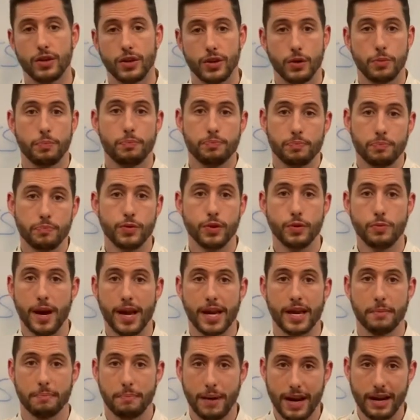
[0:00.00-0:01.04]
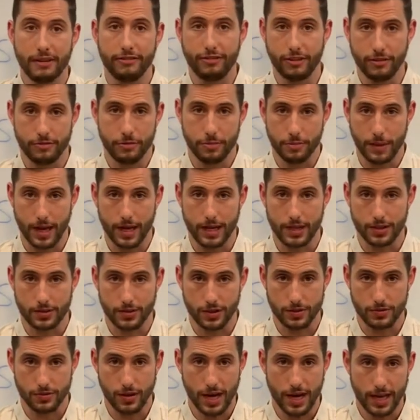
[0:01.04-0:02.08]
you you make a benefit from that
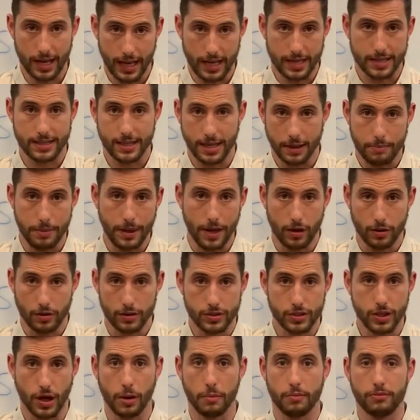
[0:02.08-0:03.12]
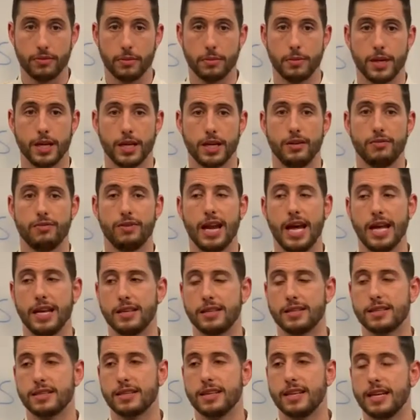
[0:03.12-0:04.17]
interest, right? That's a bit on top for the money you've
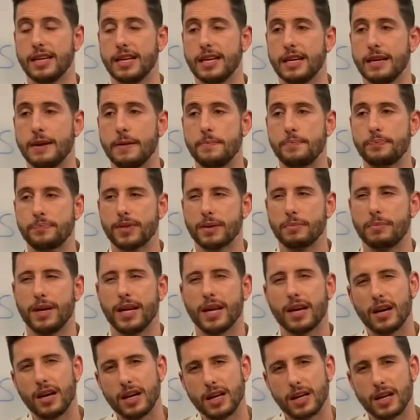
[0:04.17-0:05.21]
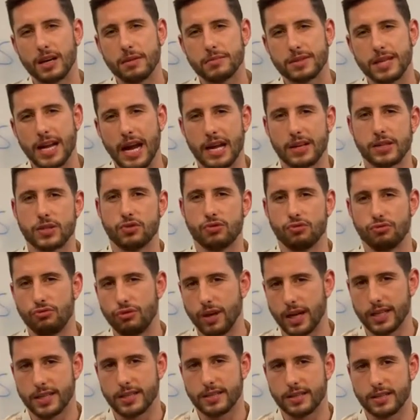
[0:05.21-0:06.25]
lent, but it kind of comes down to
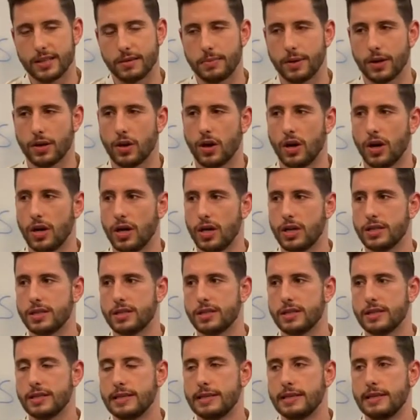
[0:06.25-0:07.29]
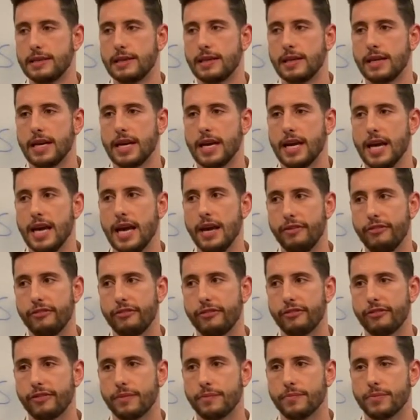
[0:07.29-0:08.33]
risk because
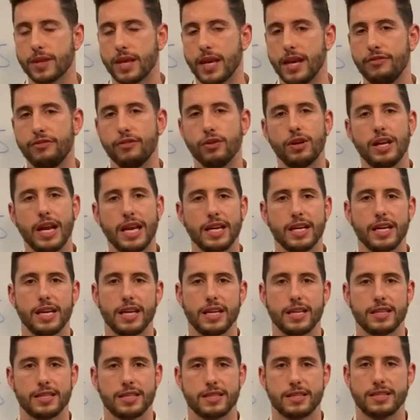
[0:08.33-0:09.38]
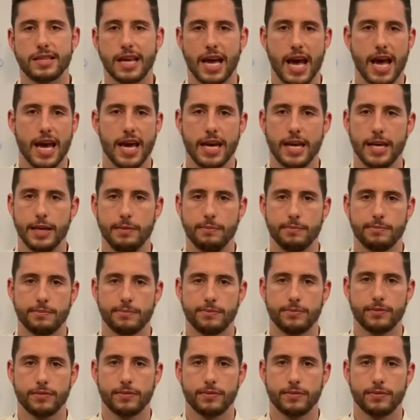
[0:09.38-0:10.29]
if if you're lending it to say